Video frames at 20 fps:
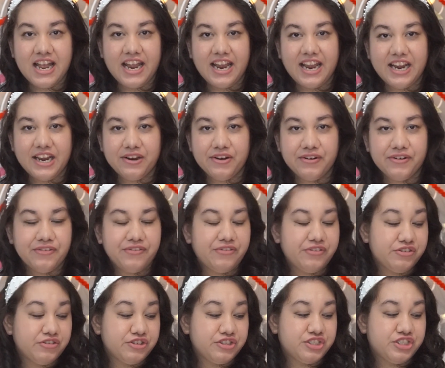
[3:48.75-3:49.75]
Air
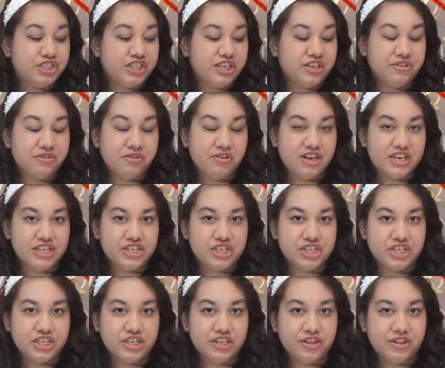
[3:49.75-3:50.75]
first
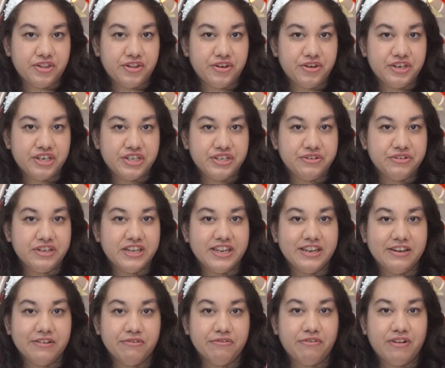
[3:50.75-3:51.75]
generation, 32
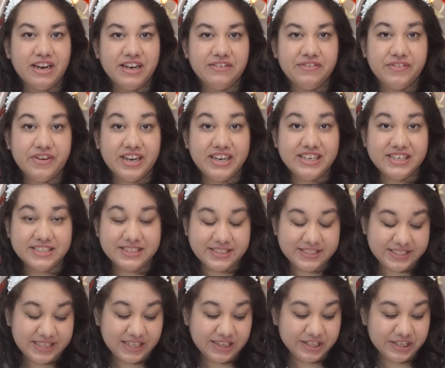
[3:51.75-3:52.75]
gig Wi-Fi and
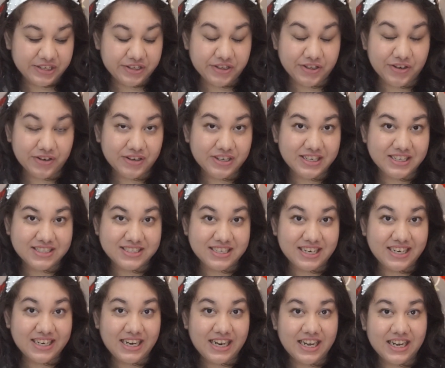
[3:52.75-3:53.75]
cellular, because
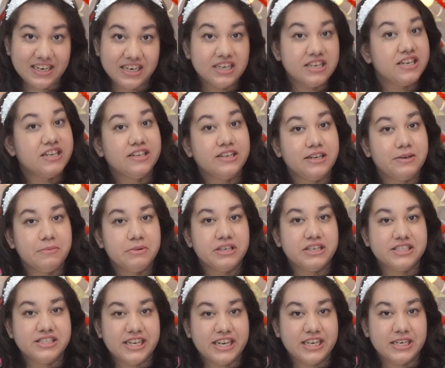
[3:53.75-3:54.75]
I had an
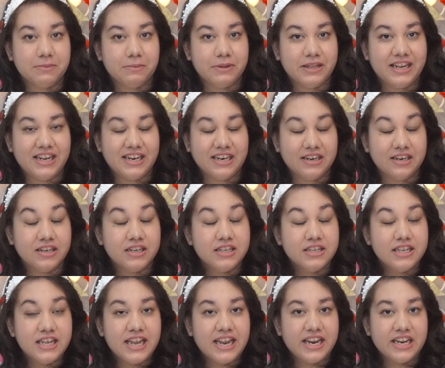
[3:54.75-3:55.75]
unlimited data plan
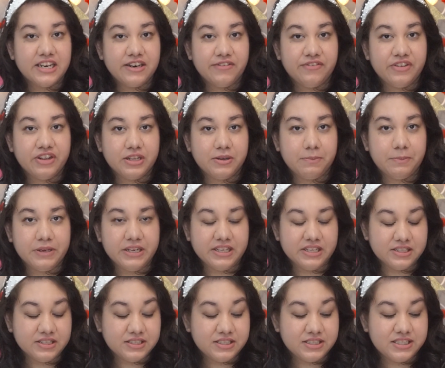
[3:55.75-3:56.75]
in the
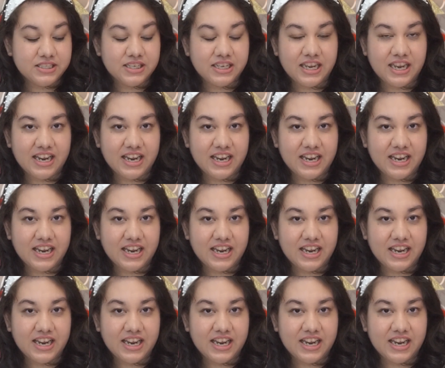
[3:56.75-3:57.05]
Philippines,